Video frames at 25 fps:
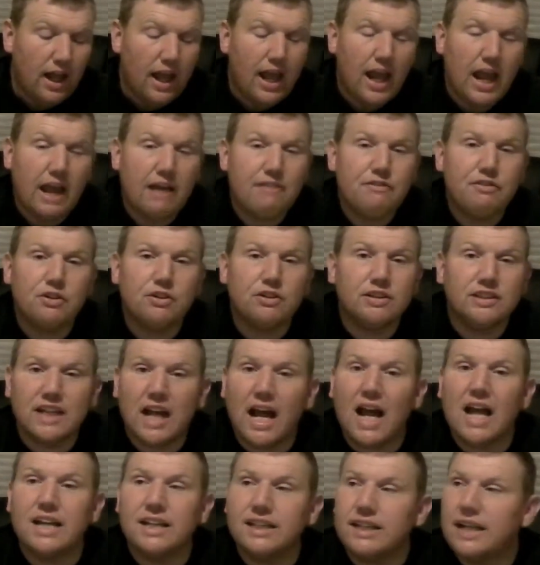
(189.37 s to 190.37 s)
Have your
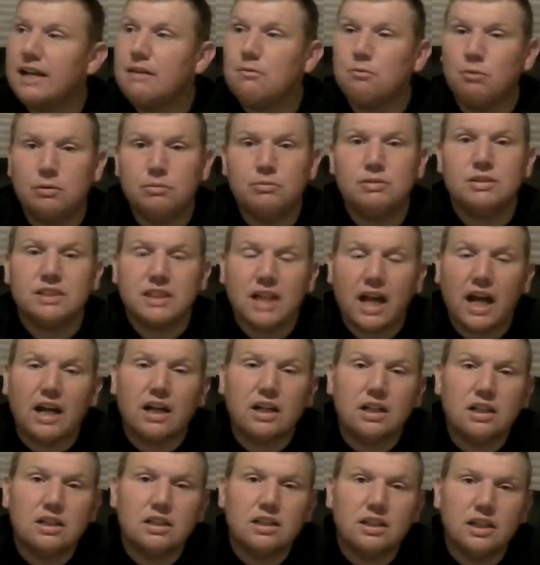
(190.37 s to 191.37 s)
goddamn women's
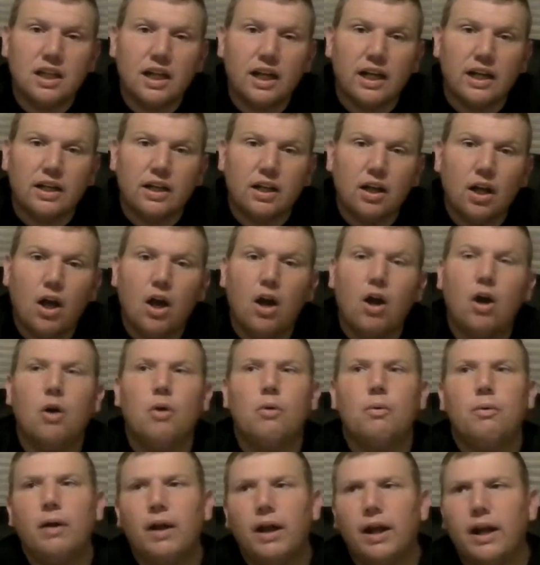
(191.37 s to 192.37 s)
title on the line.
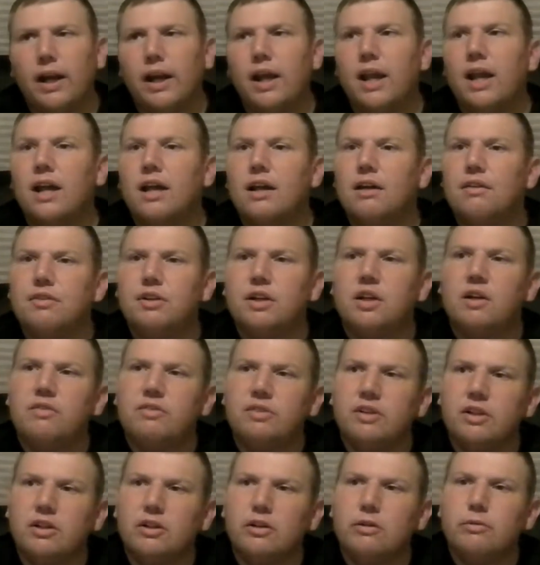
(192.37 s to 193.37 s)
Oh, wait. If you have
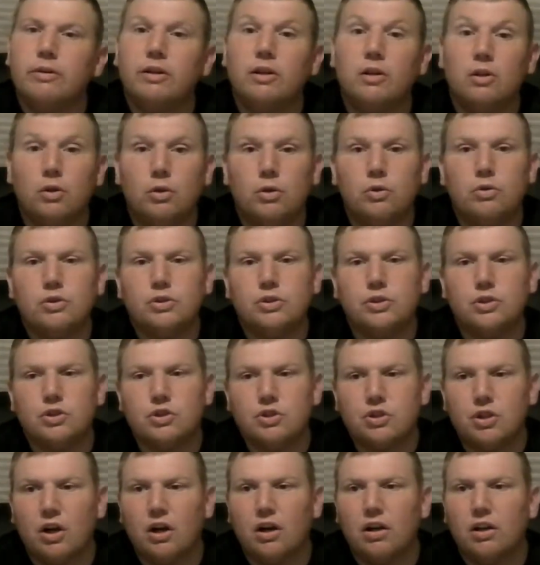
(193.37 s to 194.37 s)
Naomi lose to
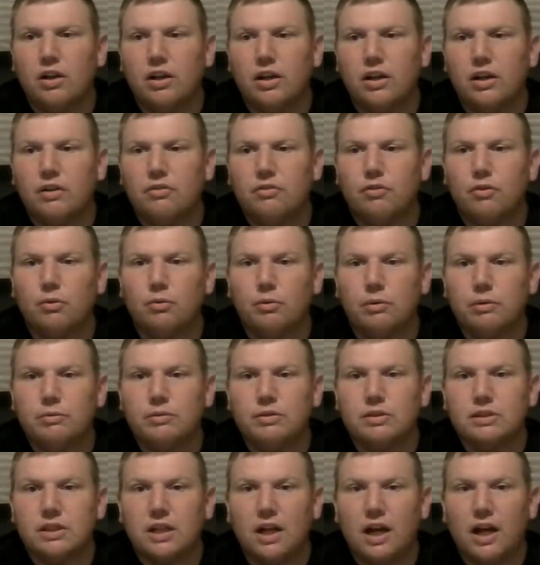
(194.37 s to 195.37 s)
Charlotte for the
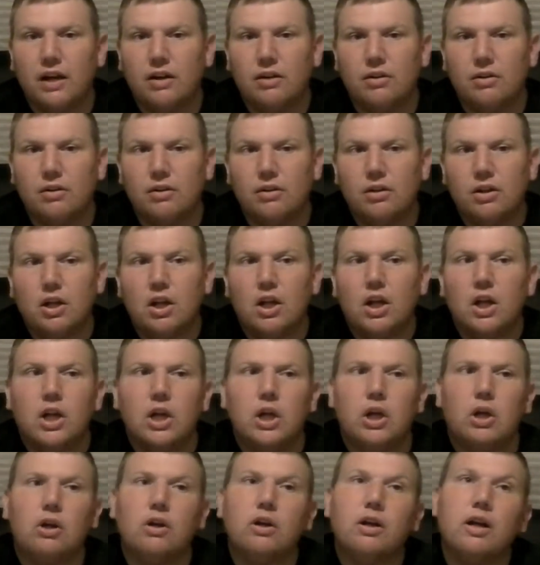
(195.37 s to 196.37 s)
women's title,
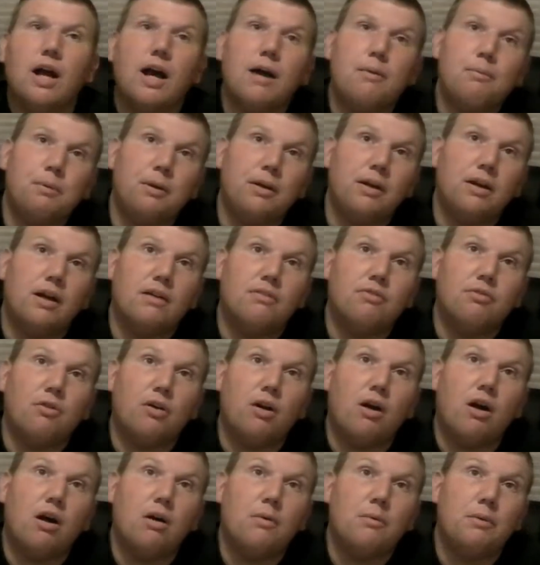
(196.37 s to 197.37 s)
you're copying off
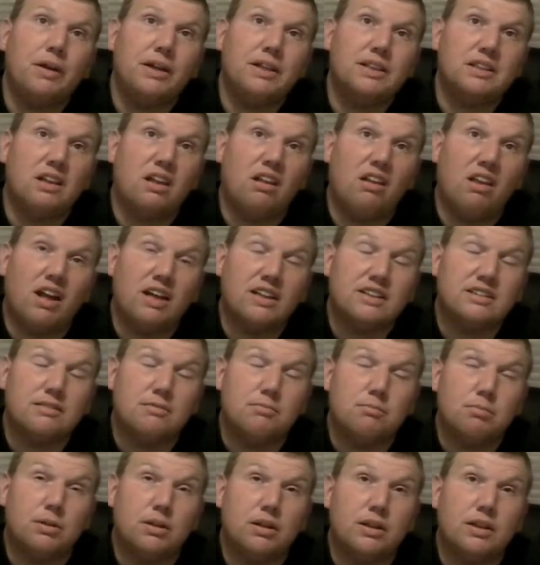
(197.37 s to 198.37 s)
Raw because Alexa
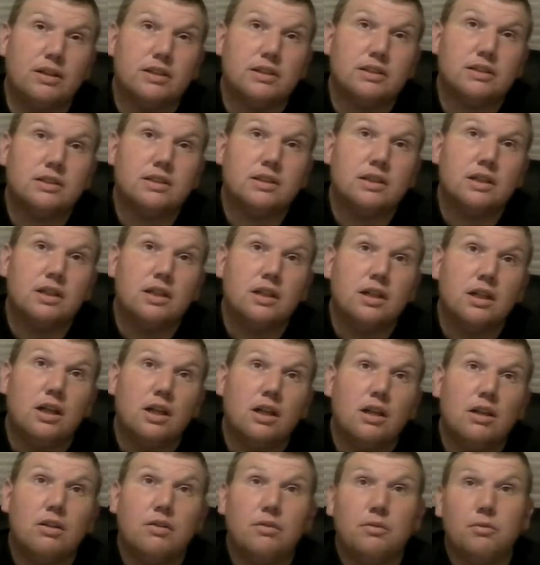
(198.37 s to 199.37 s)
Bliss,
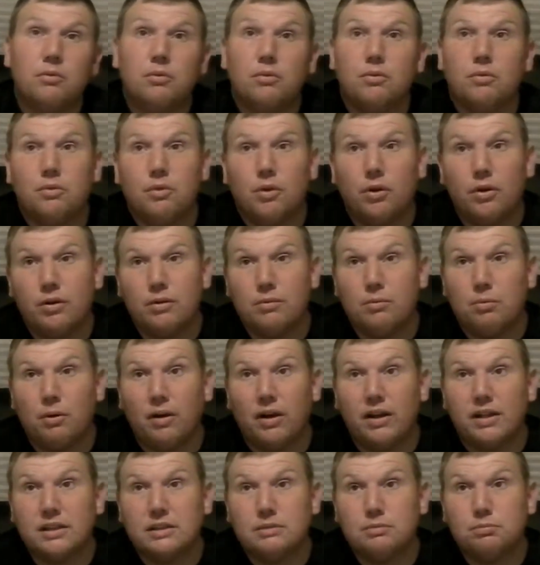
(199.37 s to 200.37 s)
during the
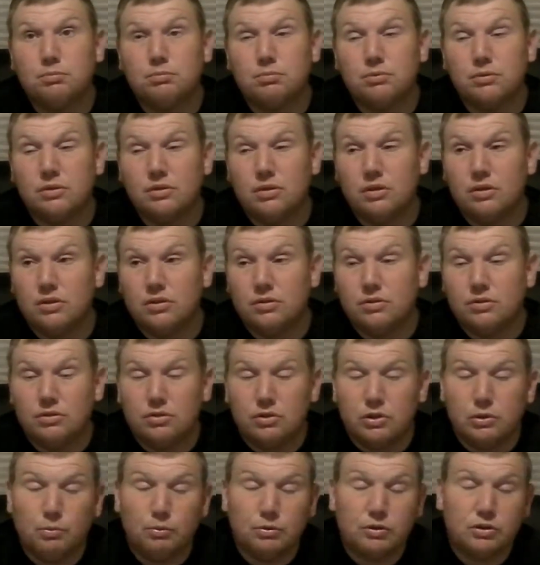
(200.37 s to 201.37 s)
brand's the
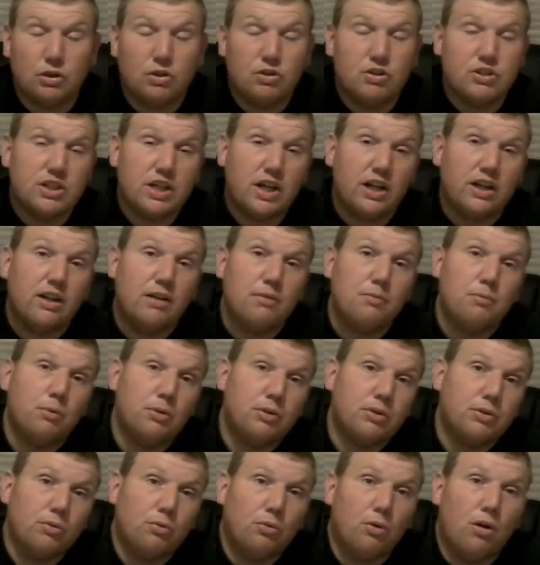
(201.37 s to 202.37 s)
Superstar Shakeup,
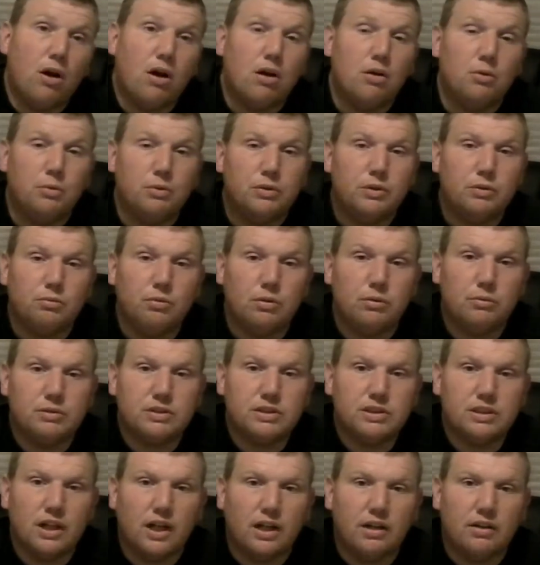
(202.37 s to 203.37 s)
went to Raw and won the
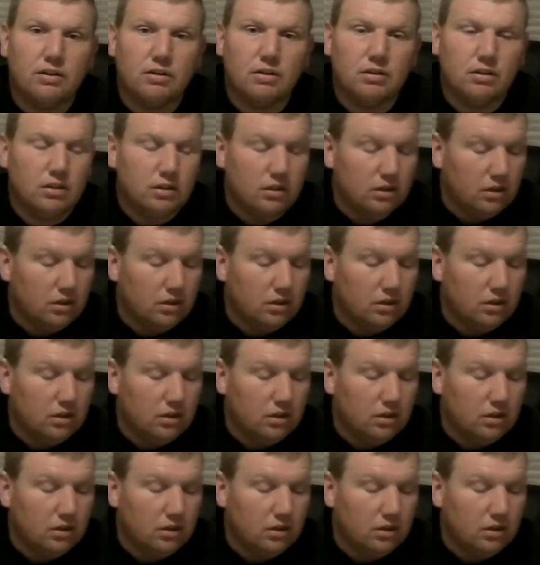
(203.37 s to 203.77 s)
women's title.